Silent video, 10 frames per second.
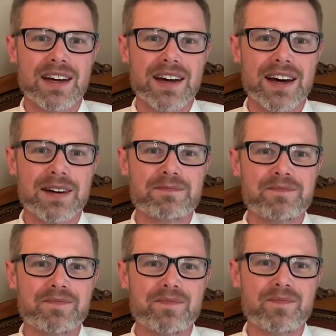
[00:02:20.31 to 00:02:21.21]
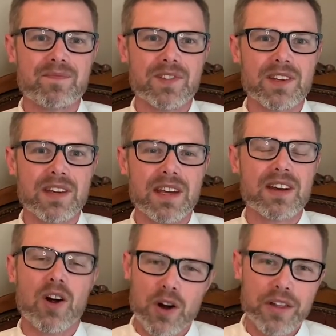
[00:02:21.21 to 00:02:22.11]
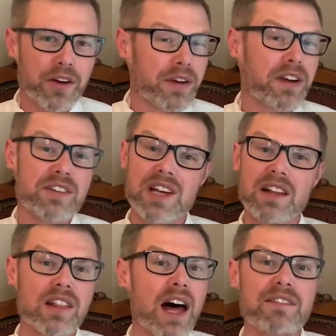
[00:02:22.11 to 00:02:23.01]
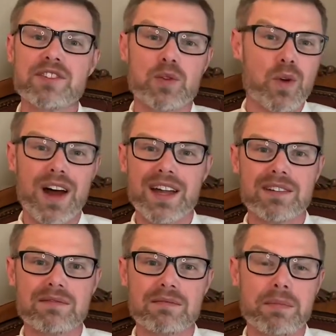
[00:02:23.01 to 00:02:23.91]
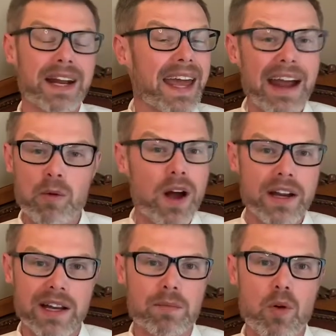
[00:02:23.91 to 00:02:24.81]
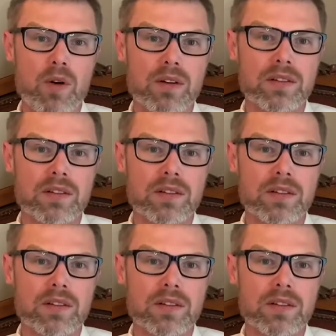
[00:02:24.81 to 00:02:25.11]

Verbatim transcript: Um, in earlier years, I loved to run, but I can't run anymore.